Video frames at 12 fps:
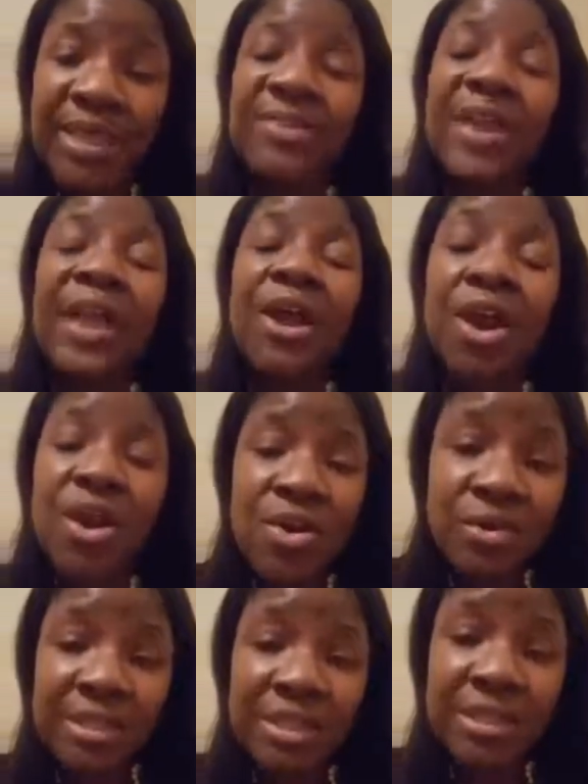They
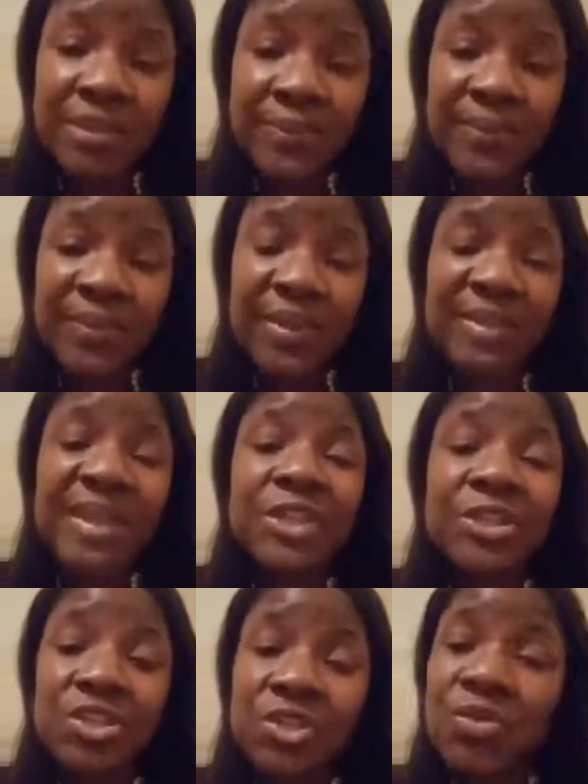hurt.
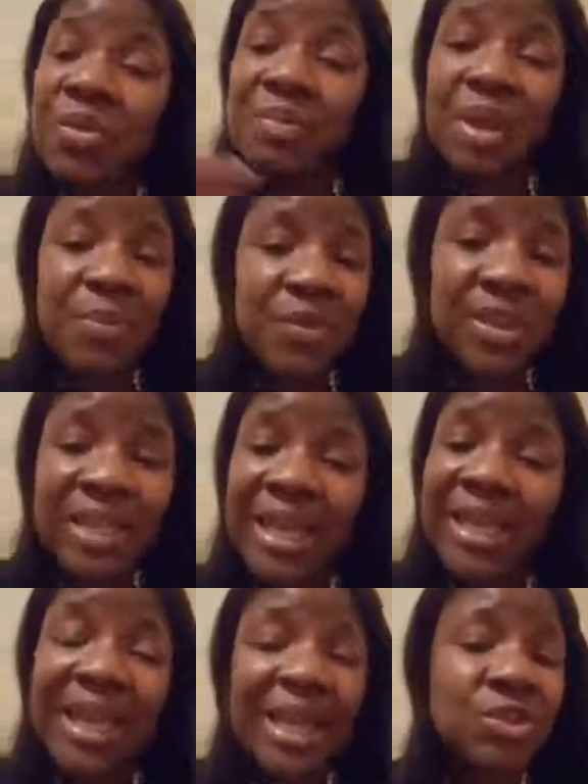They do. Remember the
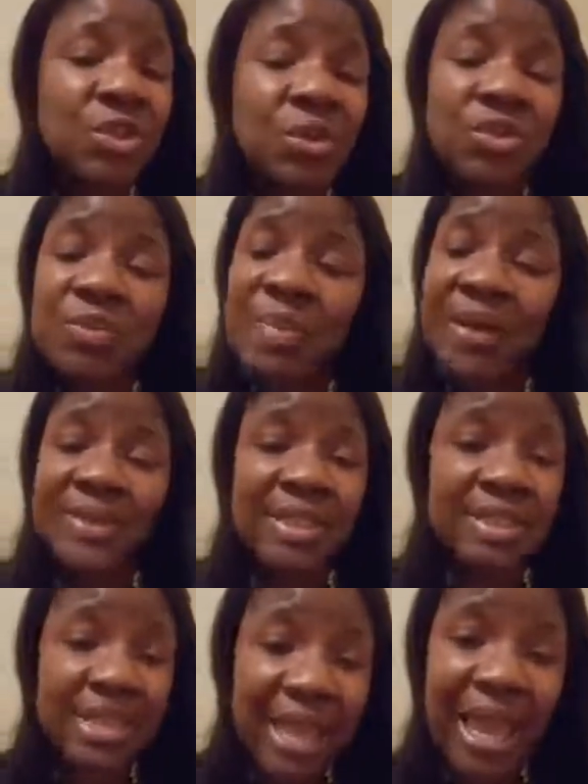lady I told you about
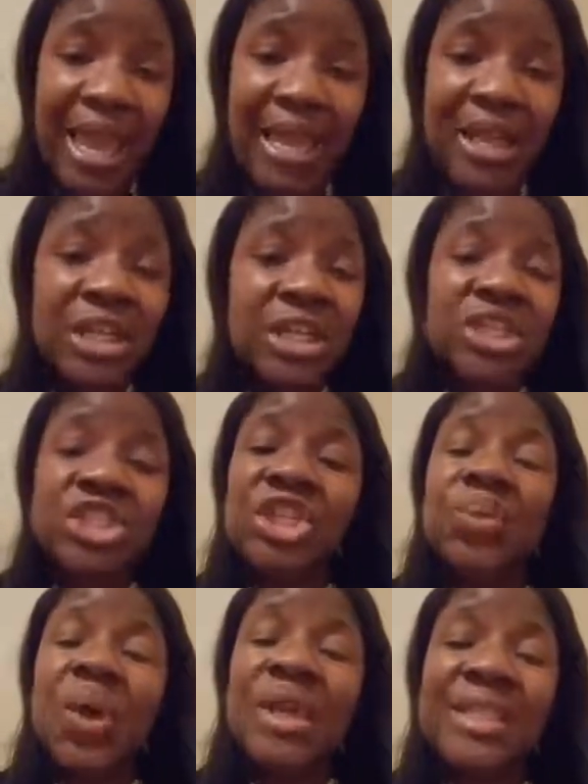today?
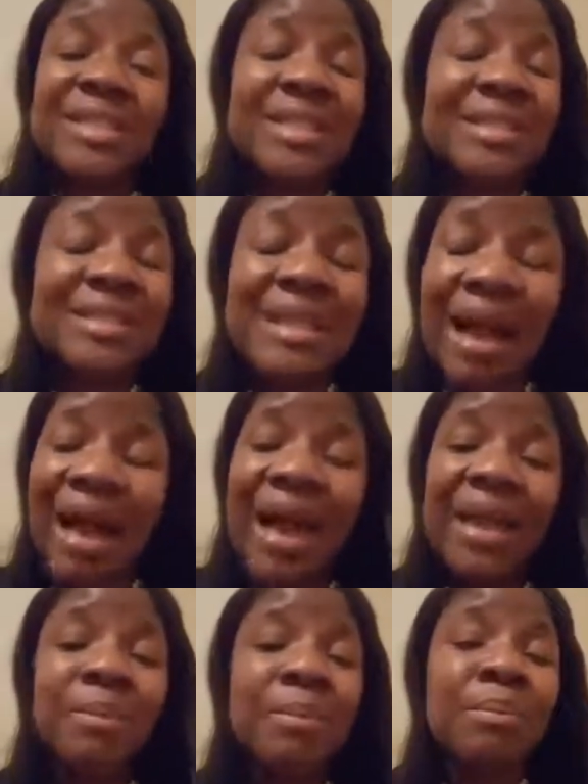She wanted to
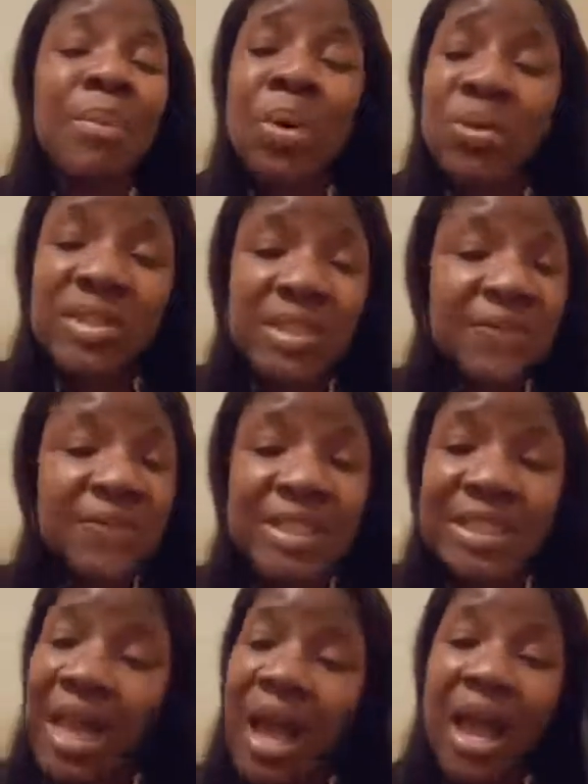die most of the
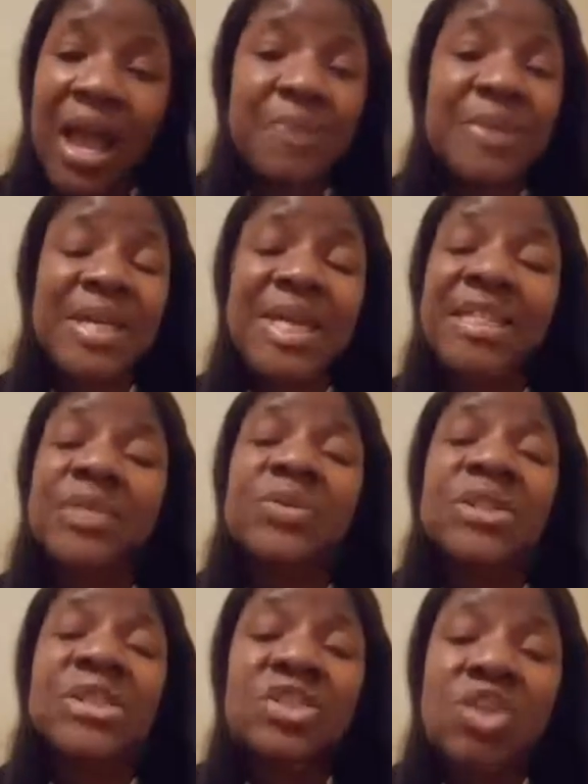time because it
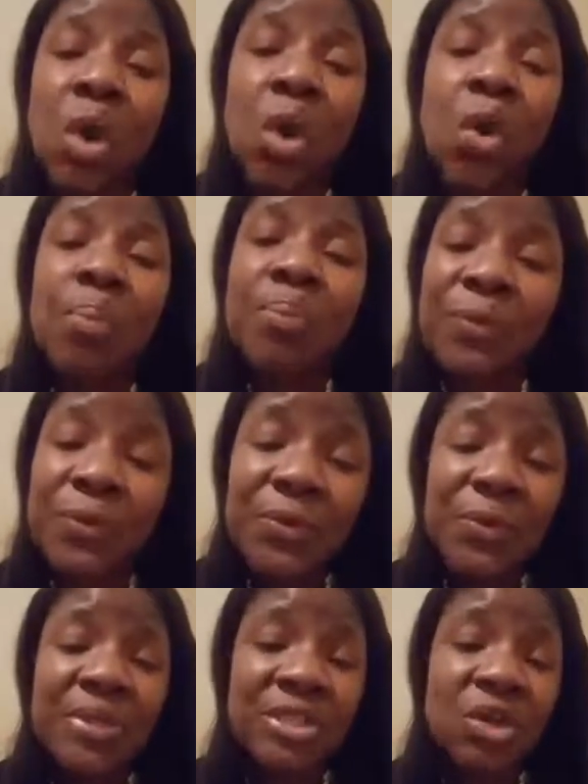was so
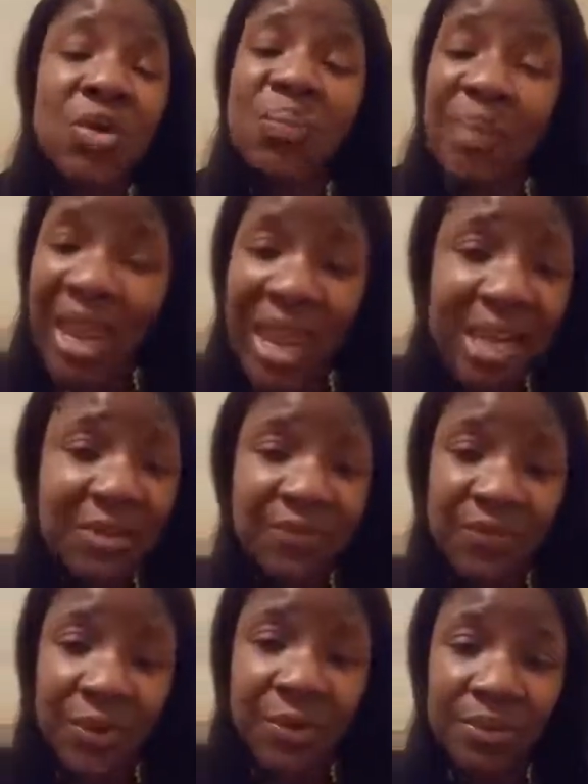brutal and so
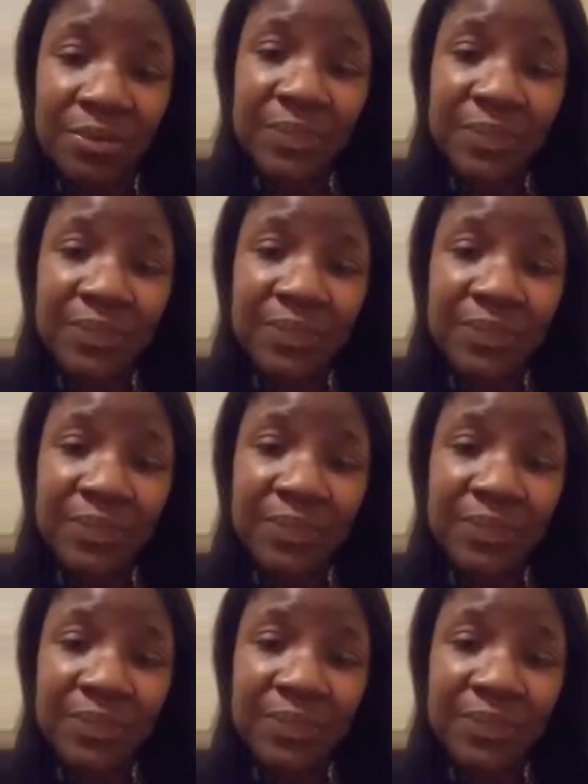painful.